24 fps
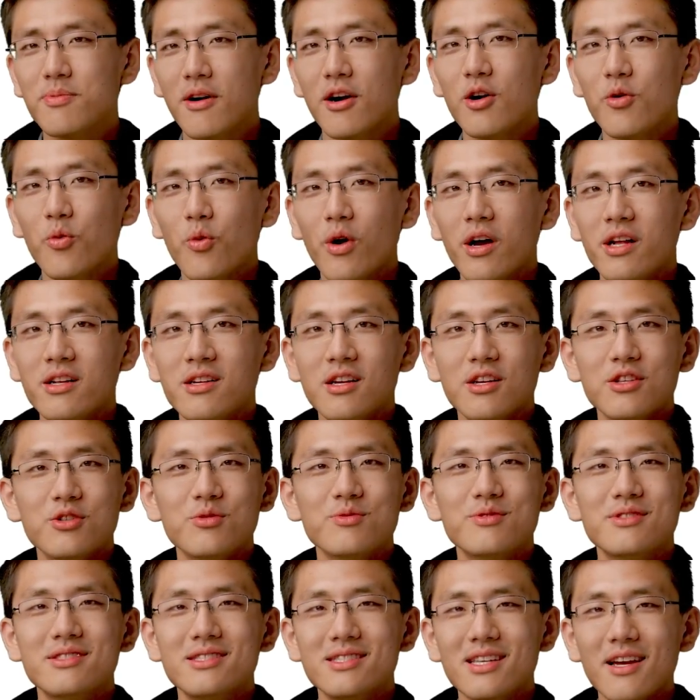part one,
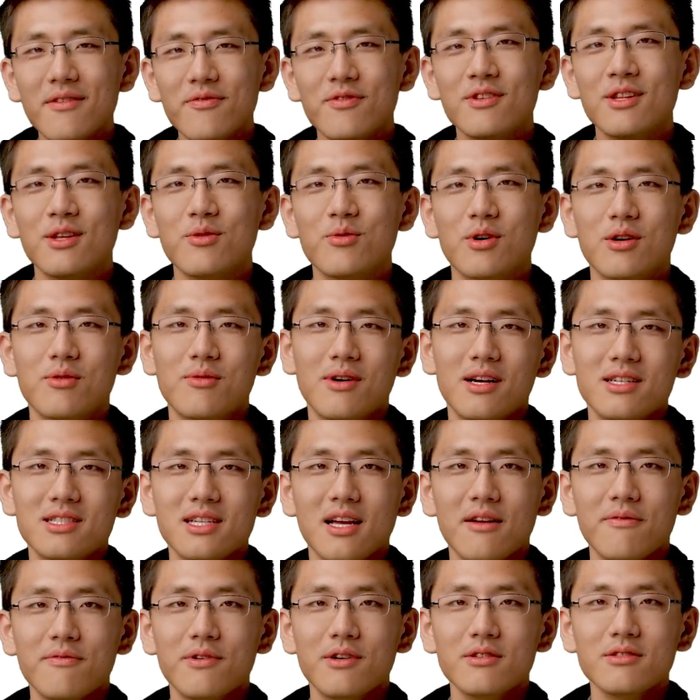you'll definitely want to watch
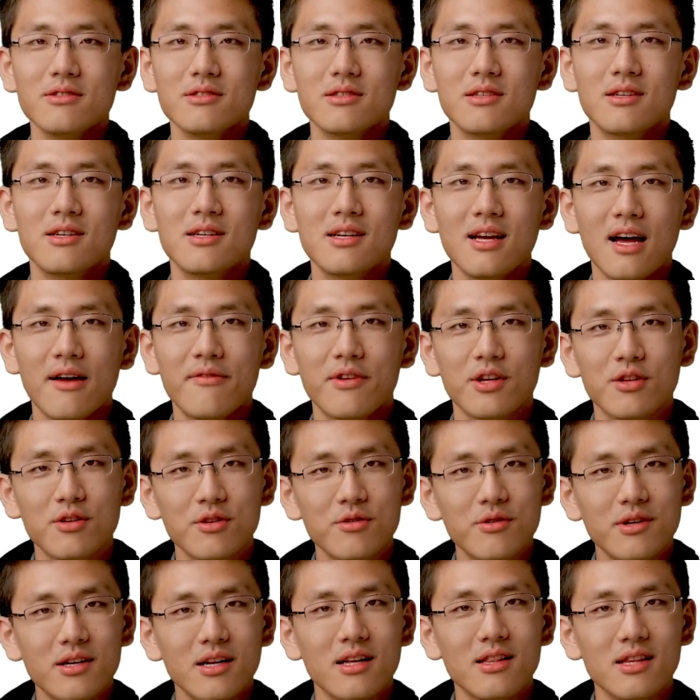that first. I've
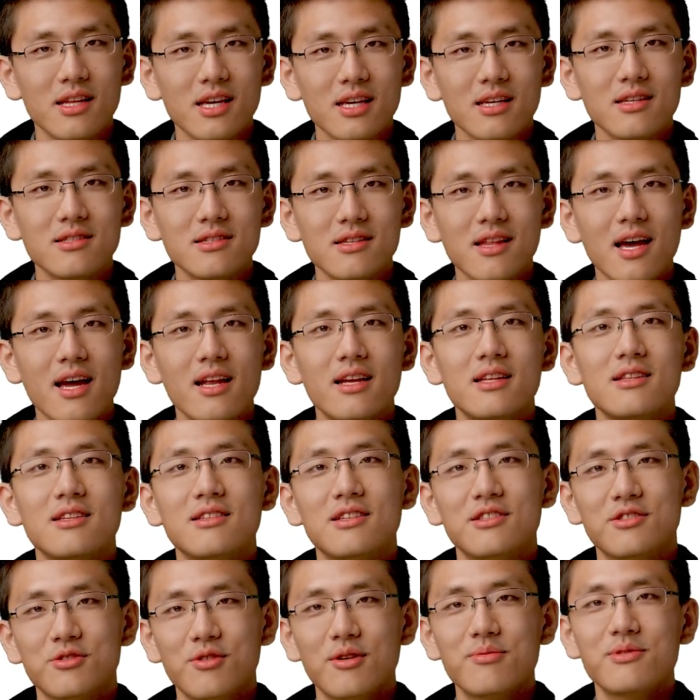included a link to that in the
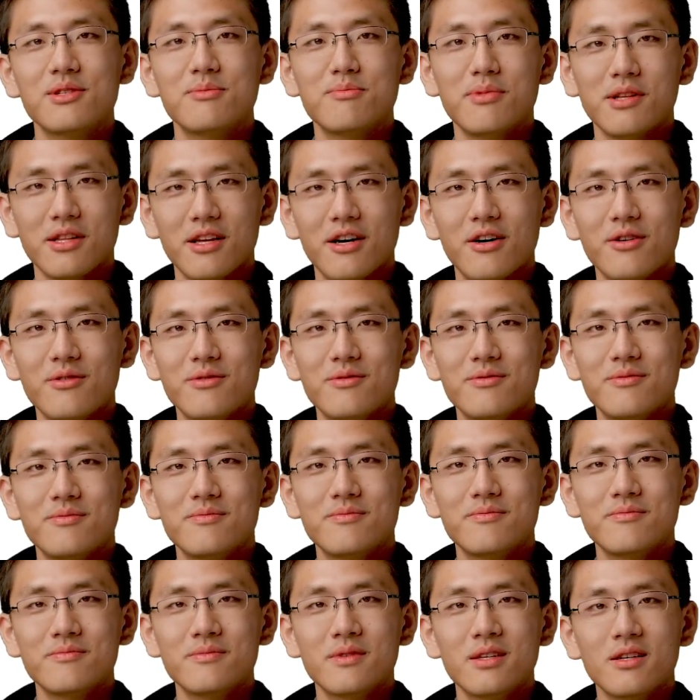description below.
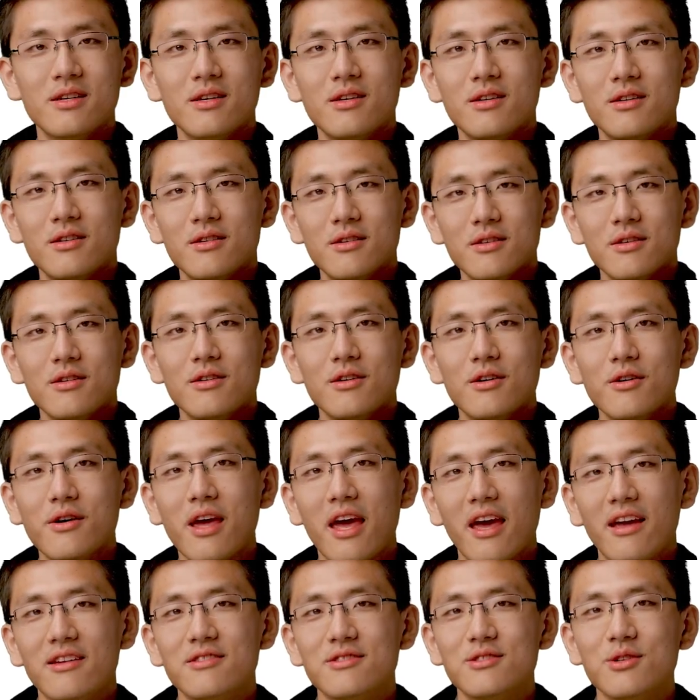
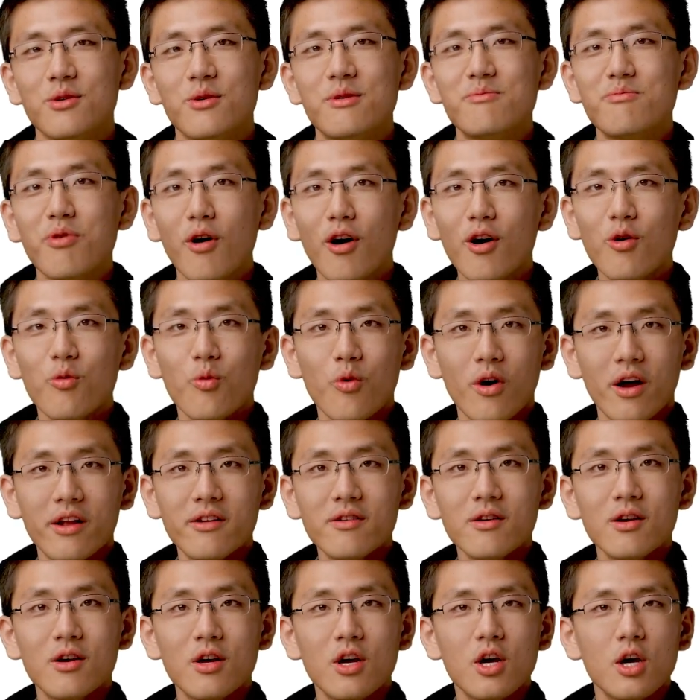Okay, so in part
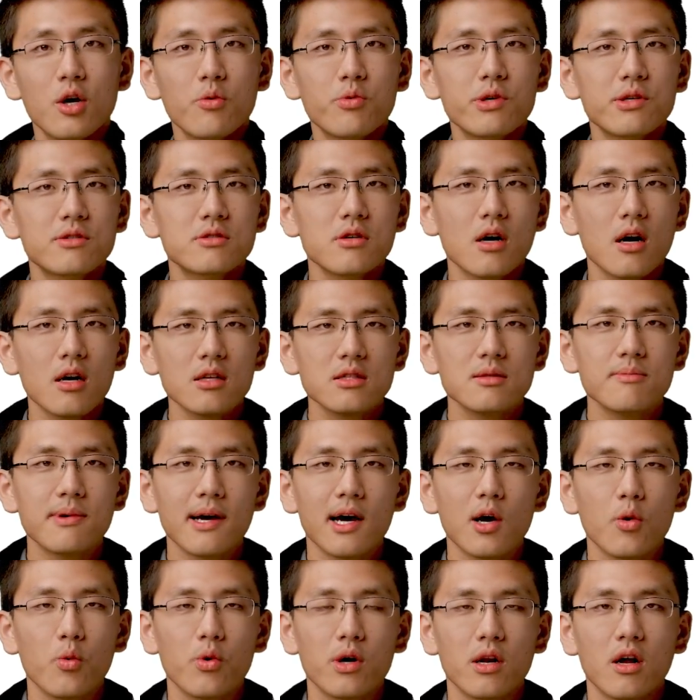one, we talked
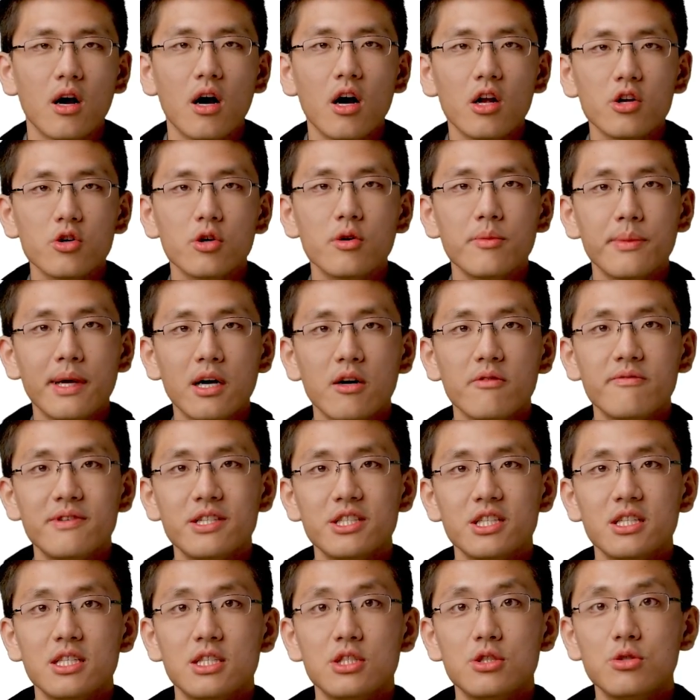about what AutoML
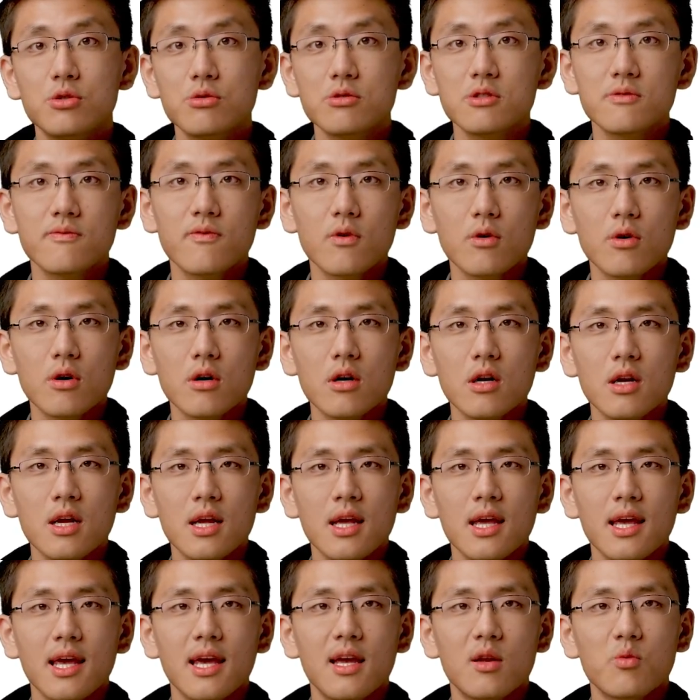Vision is used for
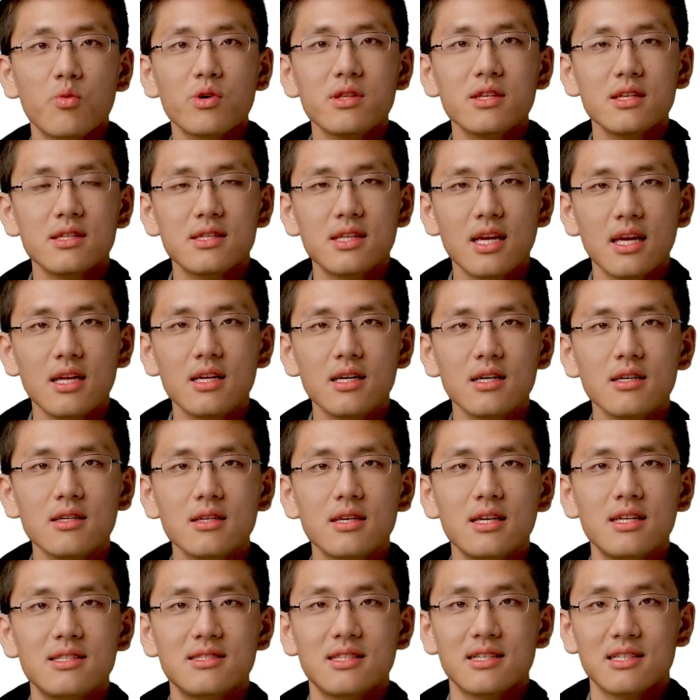and what the data
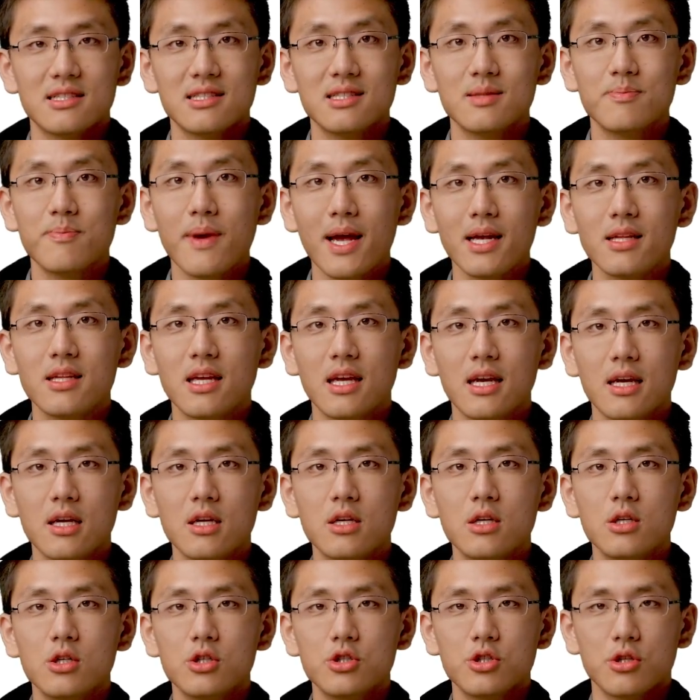it's expecting
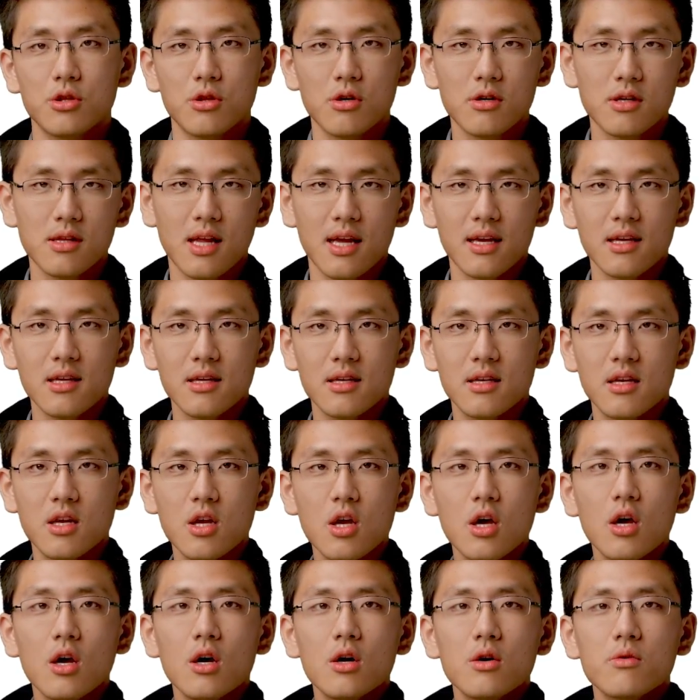should look
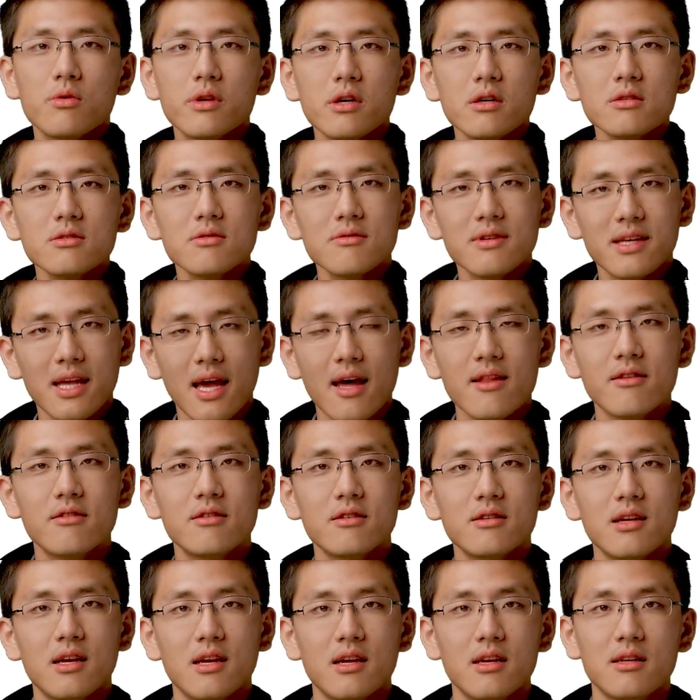like. We also
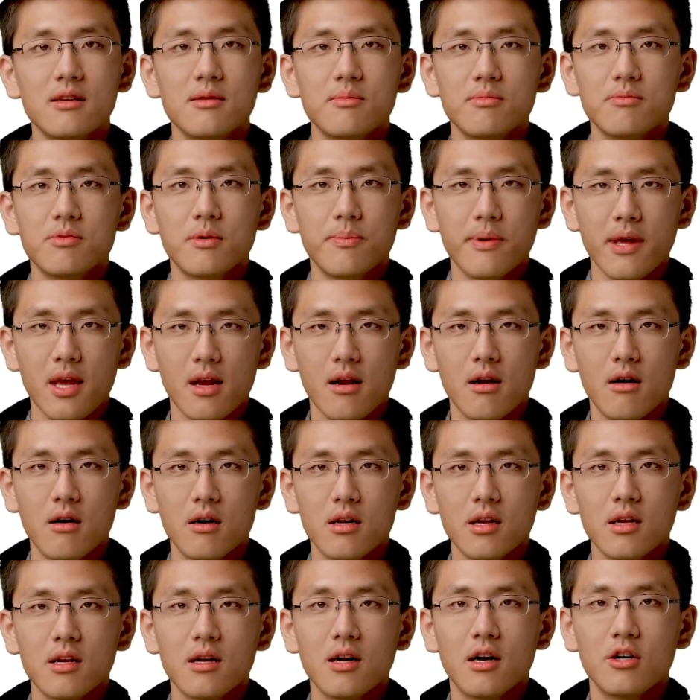gathered and
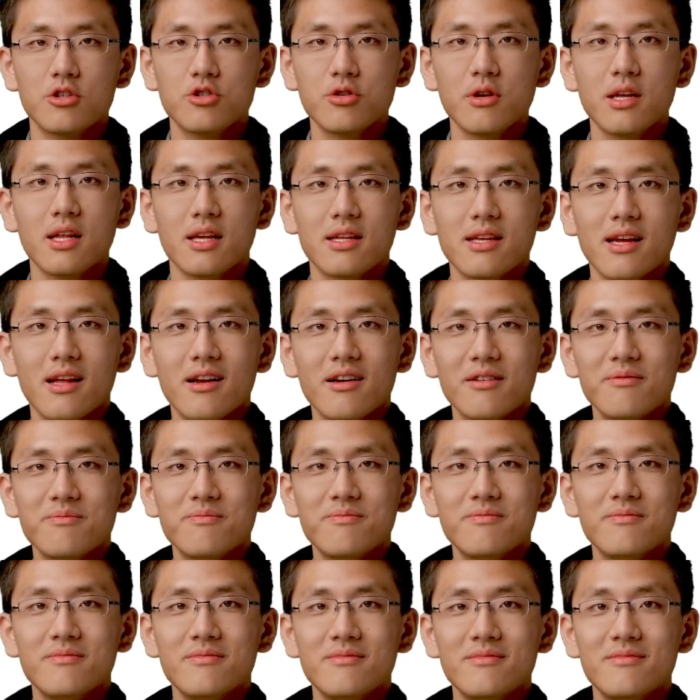prepared our training data.
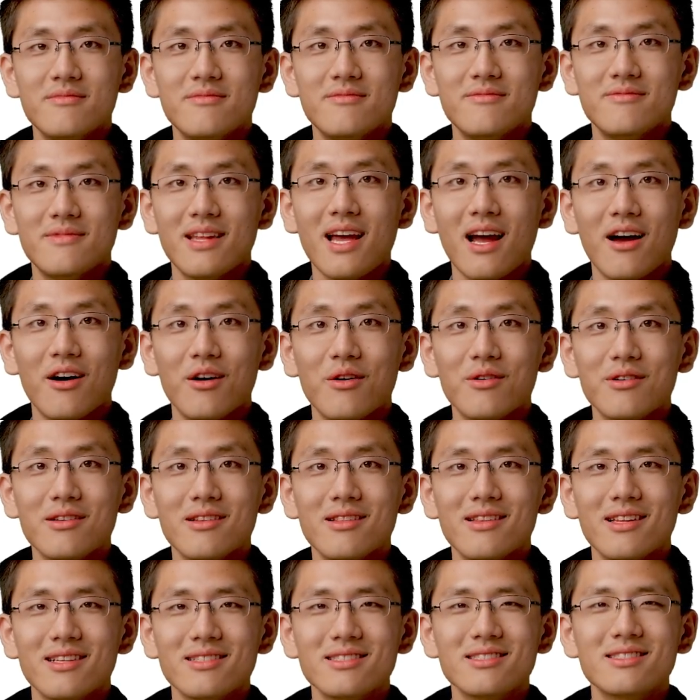Now,
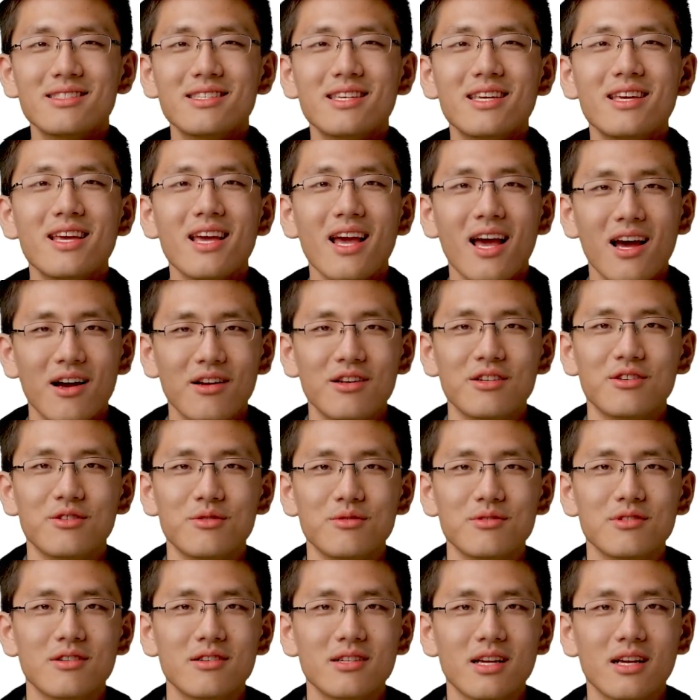let's see how to
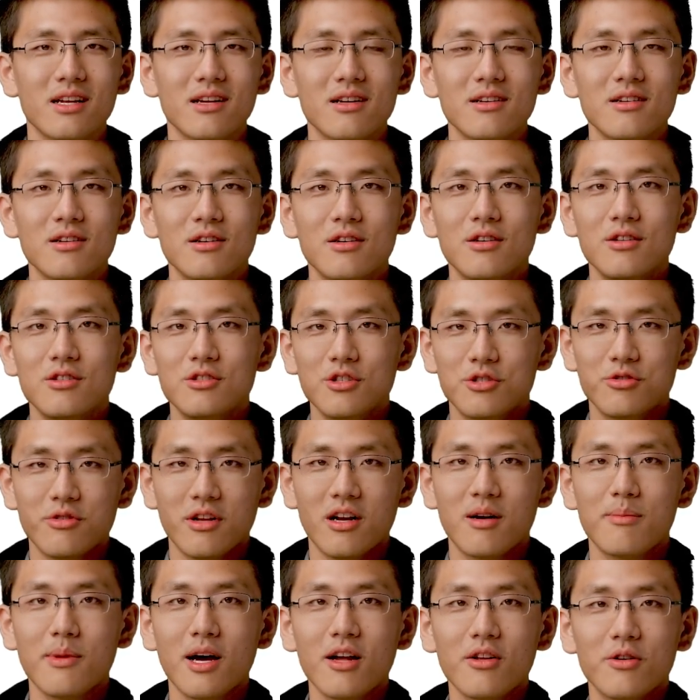use our data to
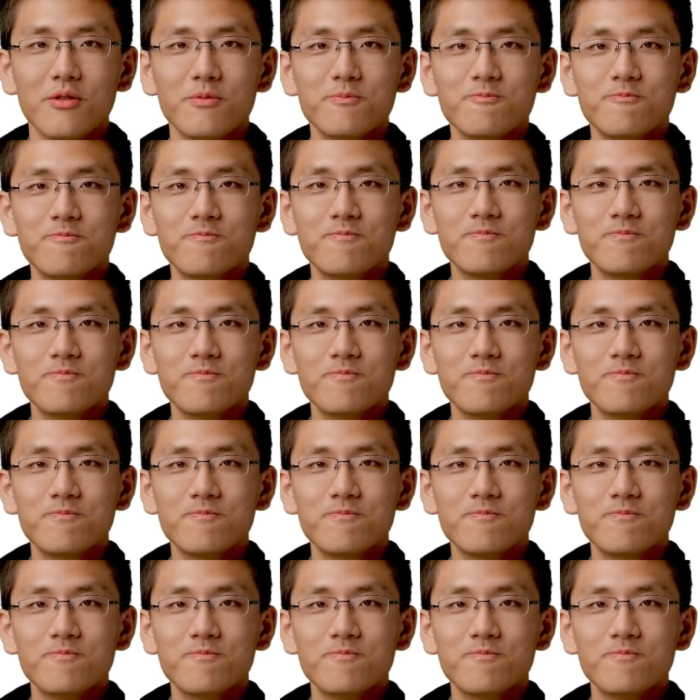train our model.